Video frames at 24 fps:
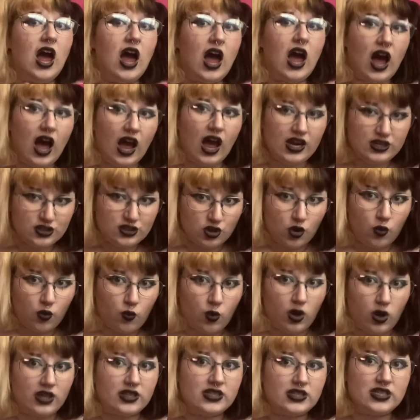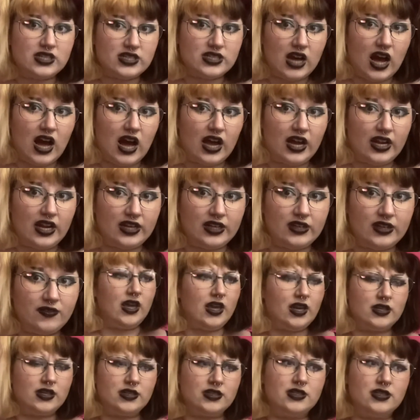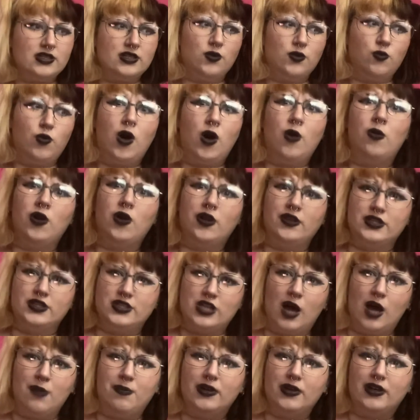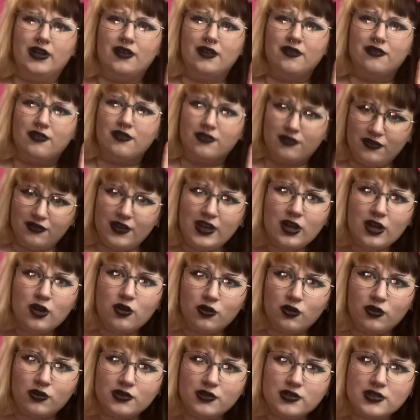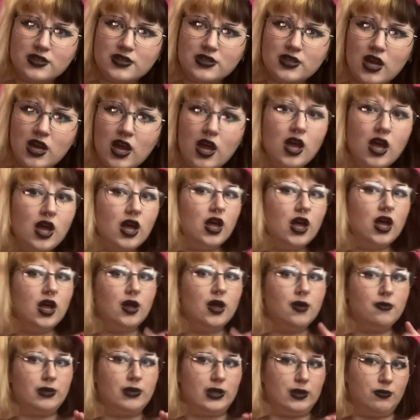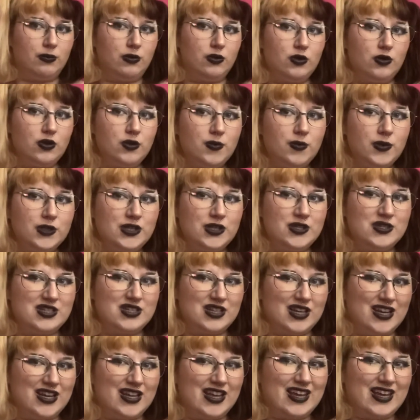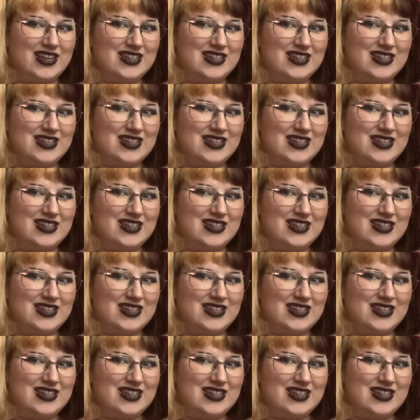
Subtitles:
I don't want to die. And while we're on the topic of vehicles, people who put those little like